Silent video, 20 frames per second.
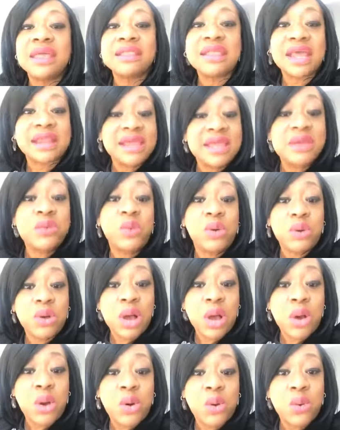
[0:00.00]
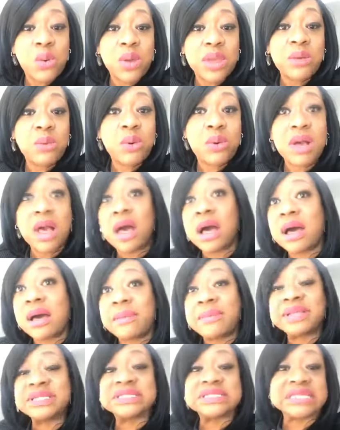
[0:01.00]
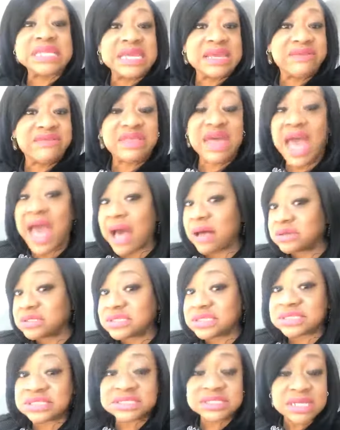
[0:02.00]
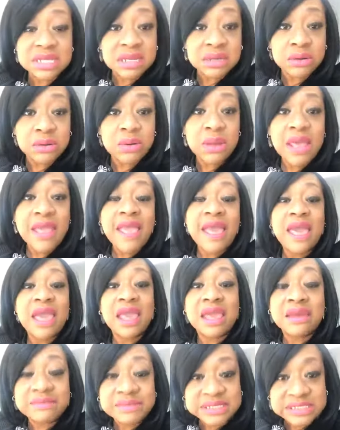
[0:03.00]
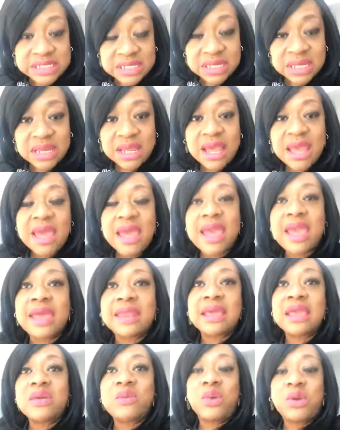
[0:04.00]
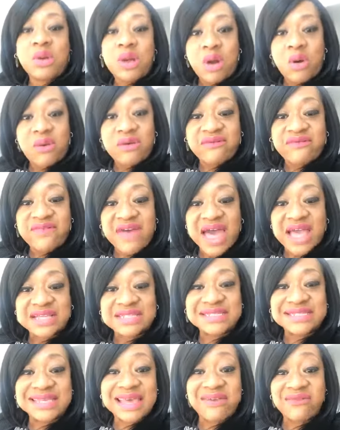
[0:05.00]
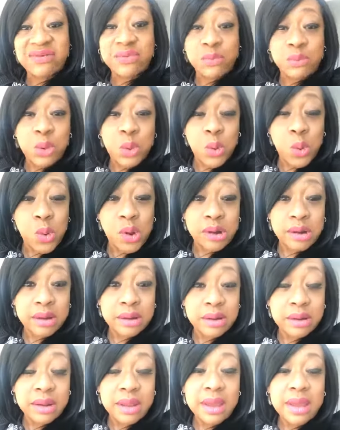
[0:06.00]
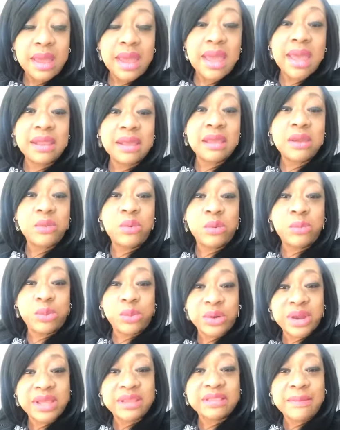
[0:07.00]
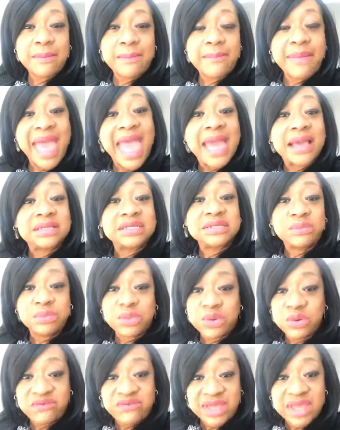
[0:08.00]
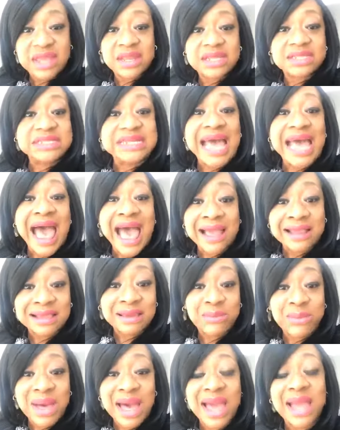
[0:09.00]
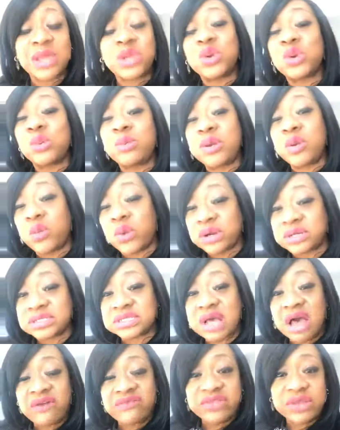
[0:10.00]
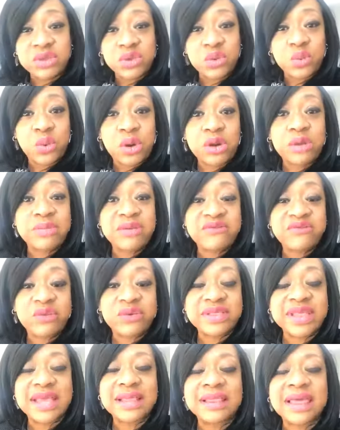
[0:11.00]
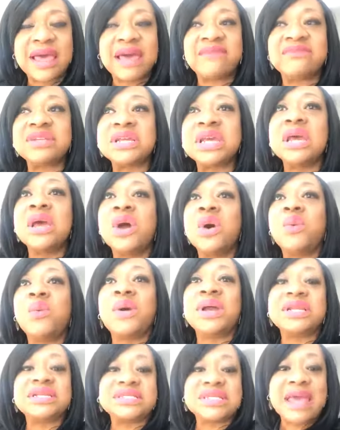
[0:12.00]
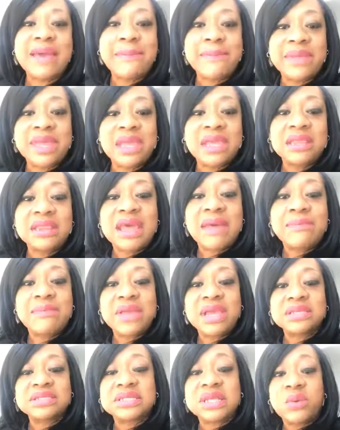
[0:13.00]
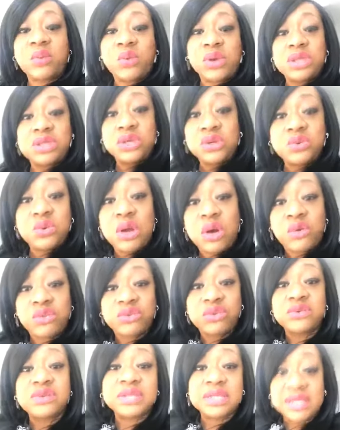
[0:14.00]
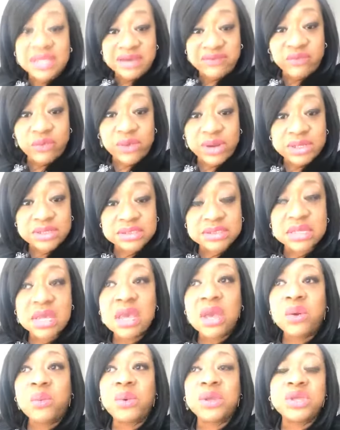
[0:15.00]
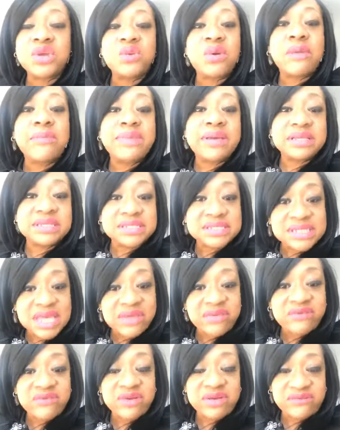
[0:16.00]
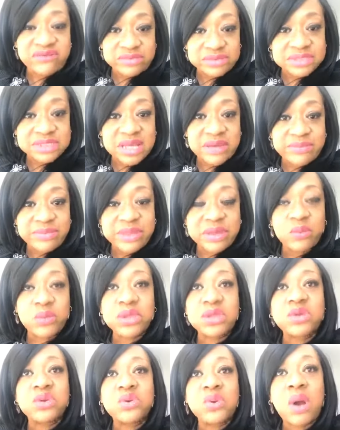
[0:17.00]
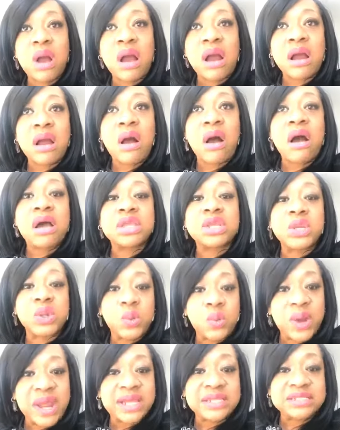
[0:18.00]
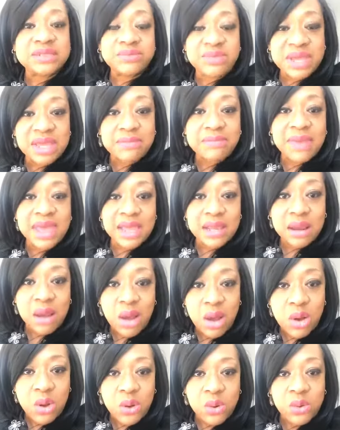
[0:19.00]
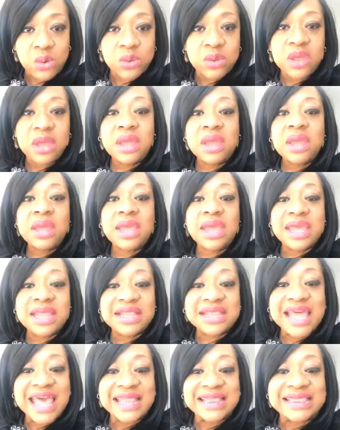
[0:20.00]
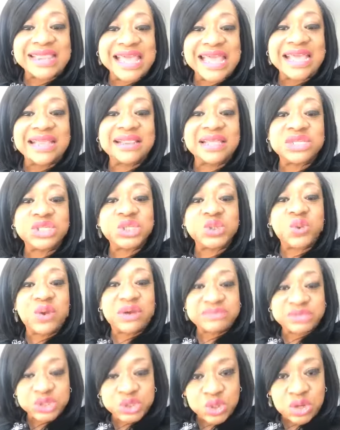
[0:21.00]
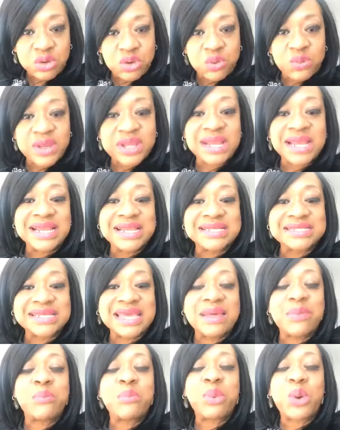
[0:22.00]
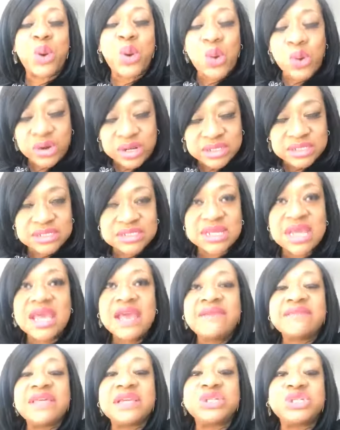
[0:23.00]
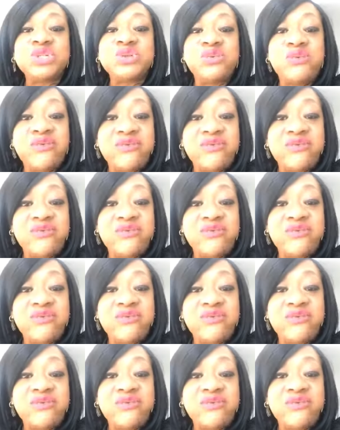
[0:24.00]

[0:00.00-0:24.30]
that he will come and see if the house is still empty, and he will go and find 7 more and he will bring them back to move in and to occupy, and you'll be worse off than you were before they left. What does that mean? That means that when you go through deliverance, when you have been set free from something, when you are on your way to being made whole in that thing that you have struggled with, it is important that you